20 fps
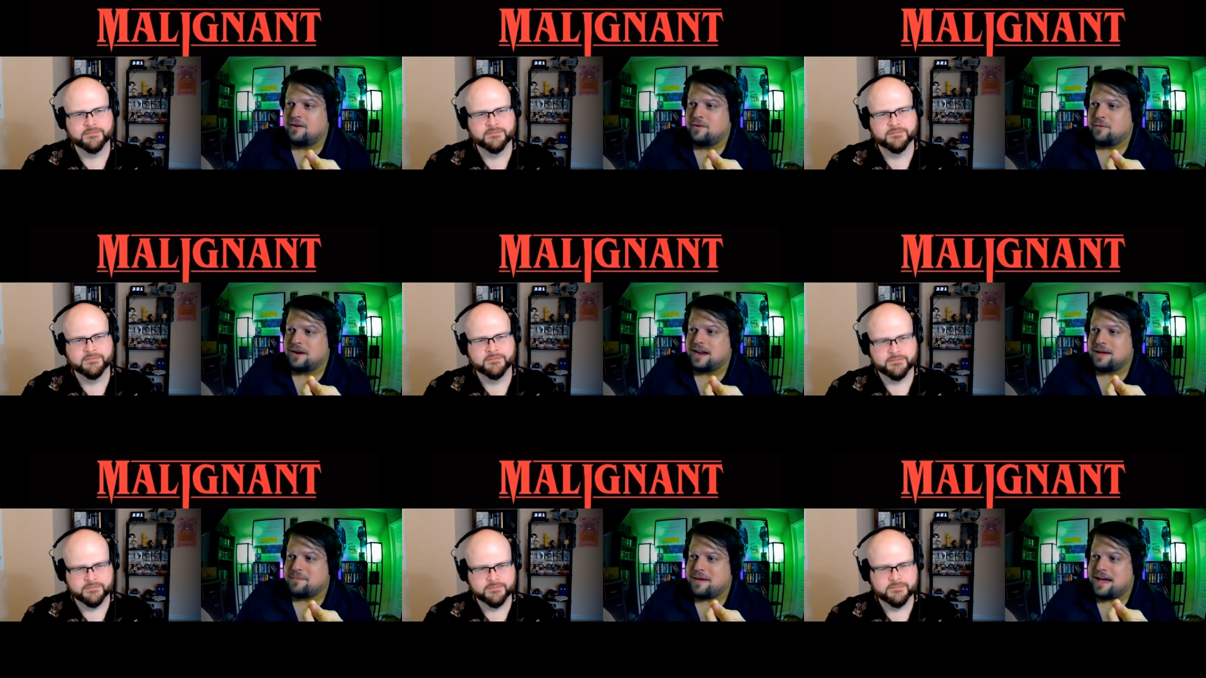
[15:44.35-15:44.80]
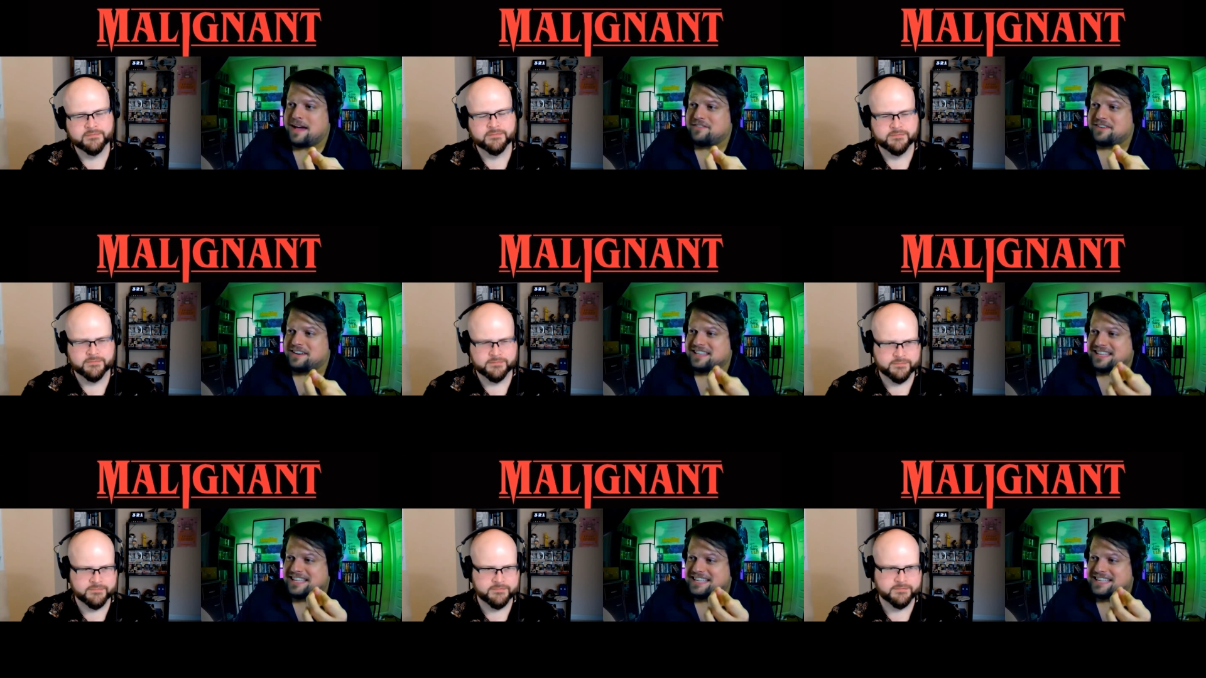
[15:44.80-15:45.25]
Speaker 1: when I'm
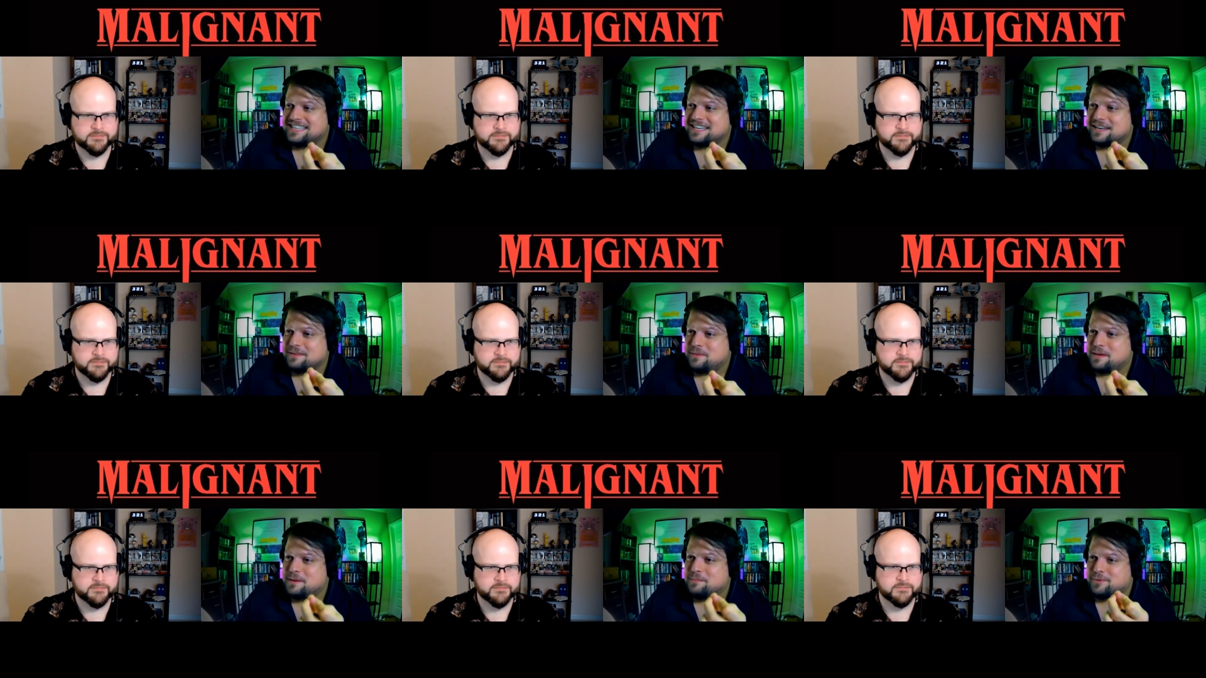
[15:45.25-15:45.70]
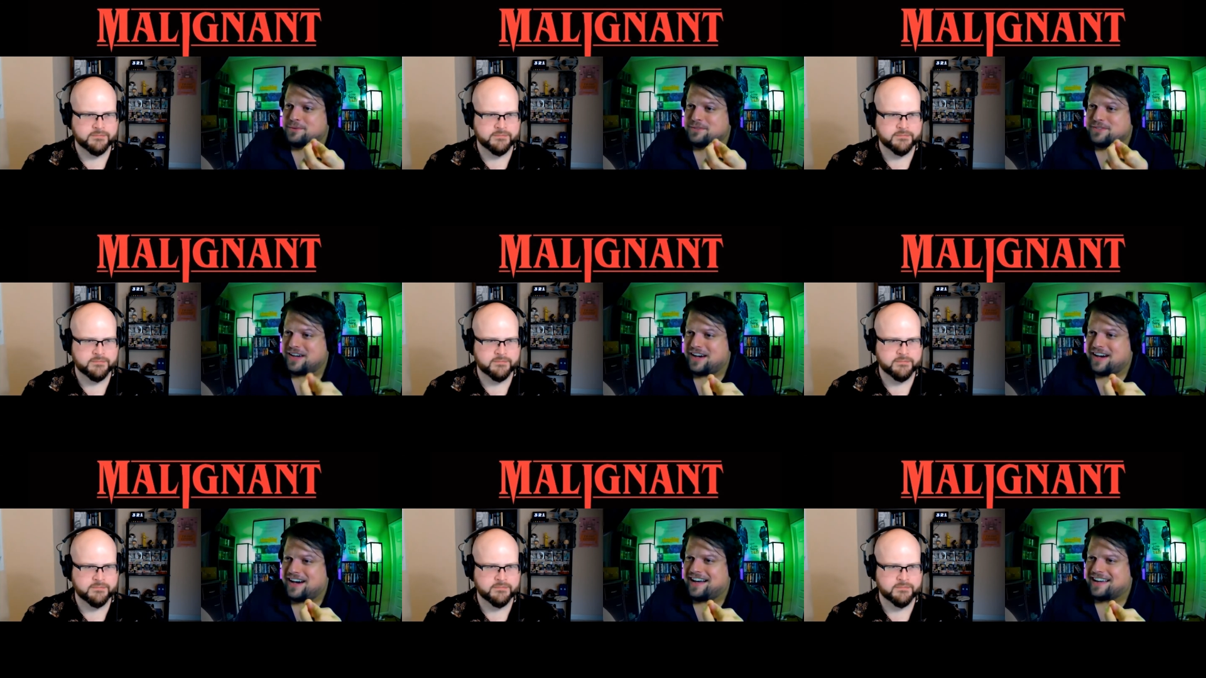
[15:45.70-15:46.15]
having to listen to people
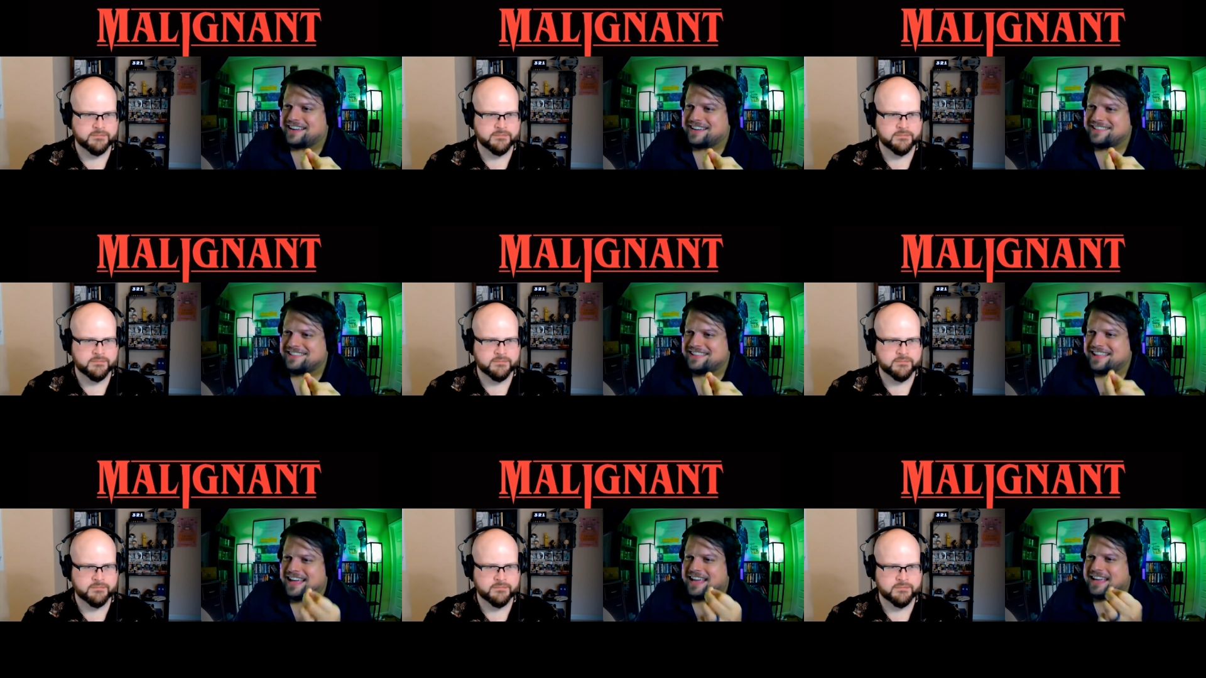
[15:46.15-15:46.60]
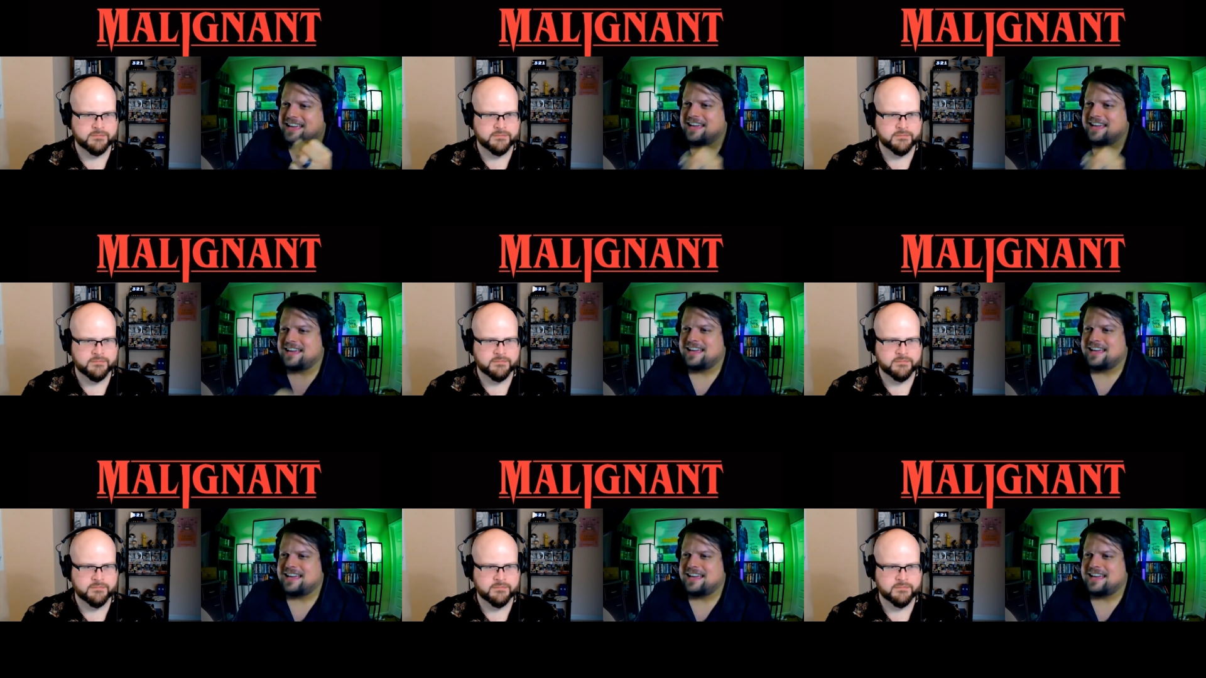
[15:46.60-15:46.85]
talk and like,